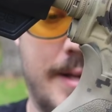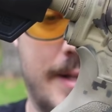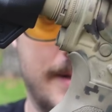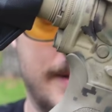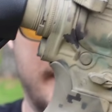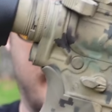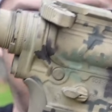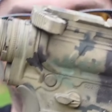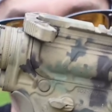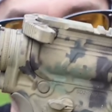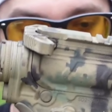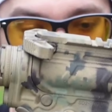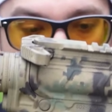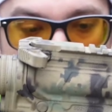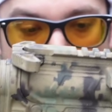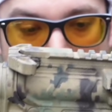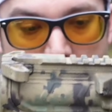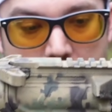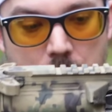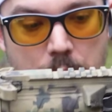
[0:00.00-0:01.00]
he's got a
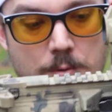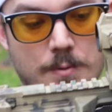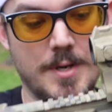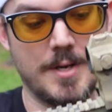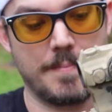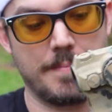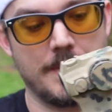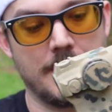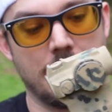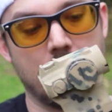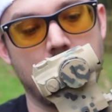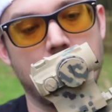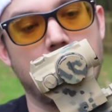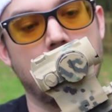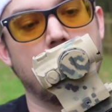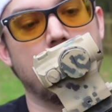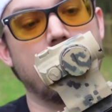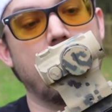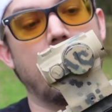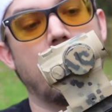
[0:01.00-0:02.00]
BCM grip.
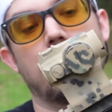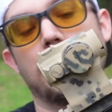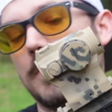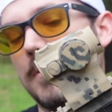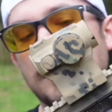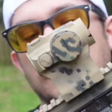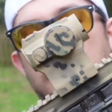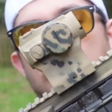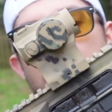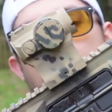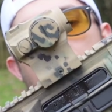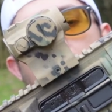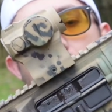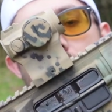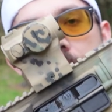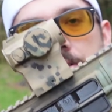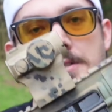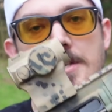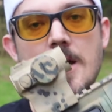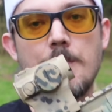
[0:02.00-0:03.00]
Now,
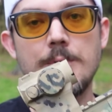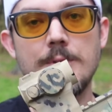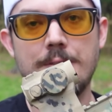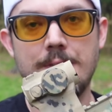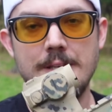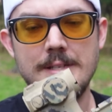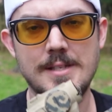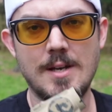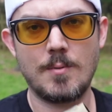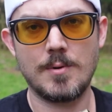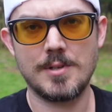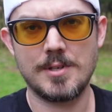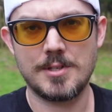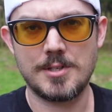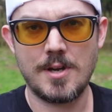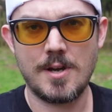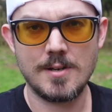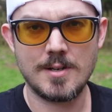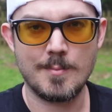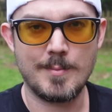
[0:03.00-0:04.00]
there's a couple of things I wanted to
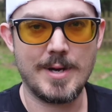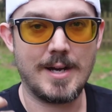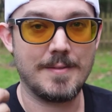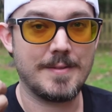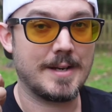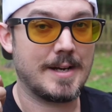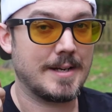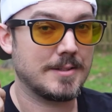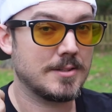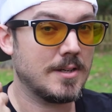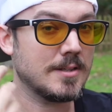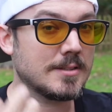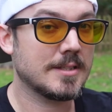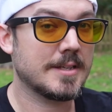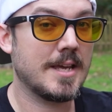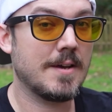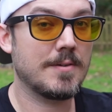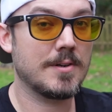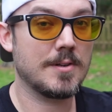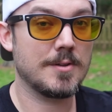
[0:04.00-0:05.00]
talk about that I talked to
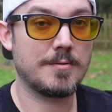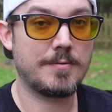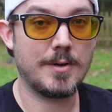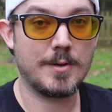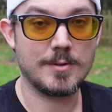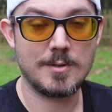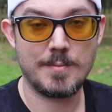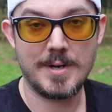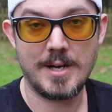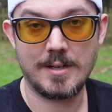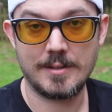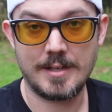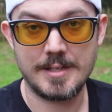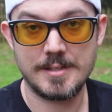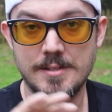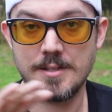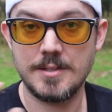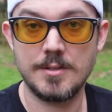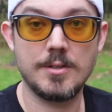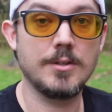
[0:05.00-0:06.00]
Kevin on the phone about, and I
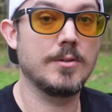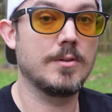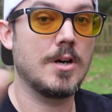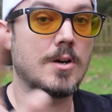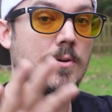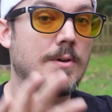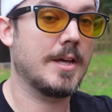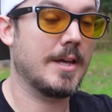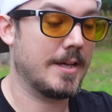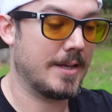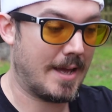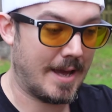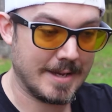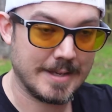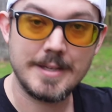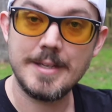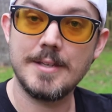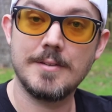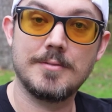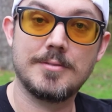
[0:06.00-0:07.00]
said, dude, okay, I
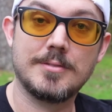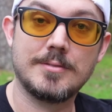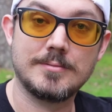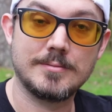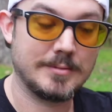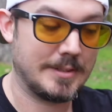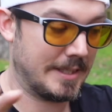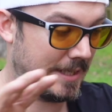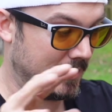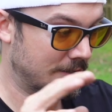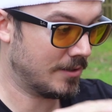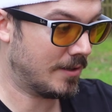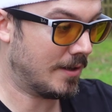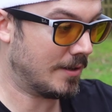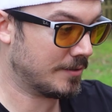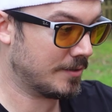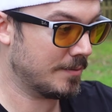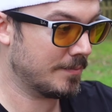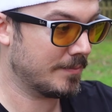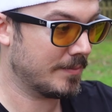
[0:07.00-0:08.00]
give. It's
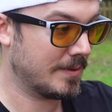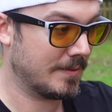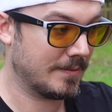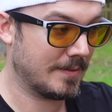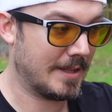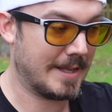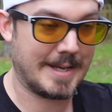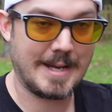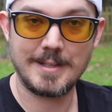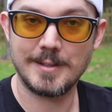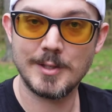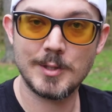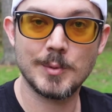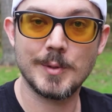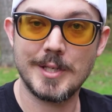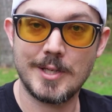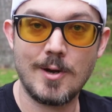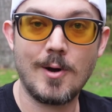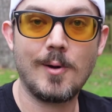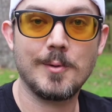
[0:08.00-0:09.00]
awesome. Like, I
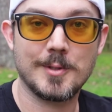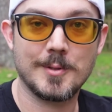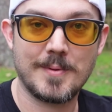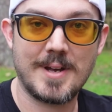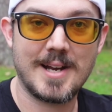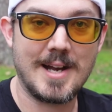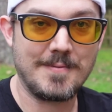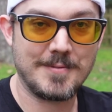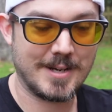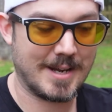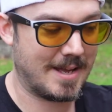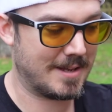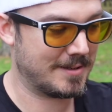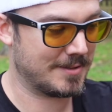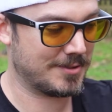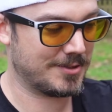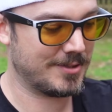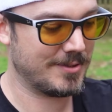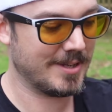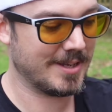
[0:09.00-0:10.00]
literally called him right after I got done
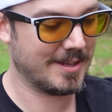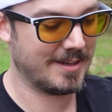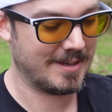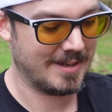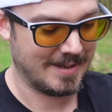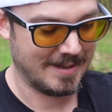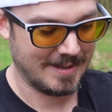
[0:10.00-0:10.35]
shooting it.